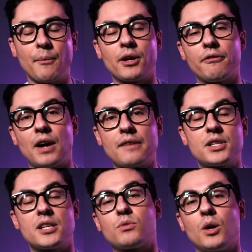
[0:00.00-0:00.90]
we got
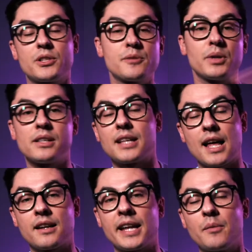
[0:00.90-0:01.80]
5G as well, which is pretty
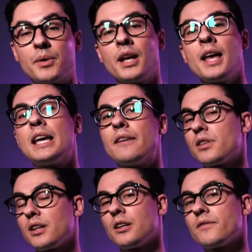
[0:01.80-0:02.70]
standard now, but if you're
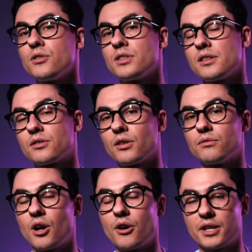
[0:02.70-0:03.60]
thinking of using this on the
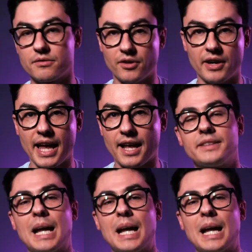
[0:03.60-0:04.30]
road, it's very handy.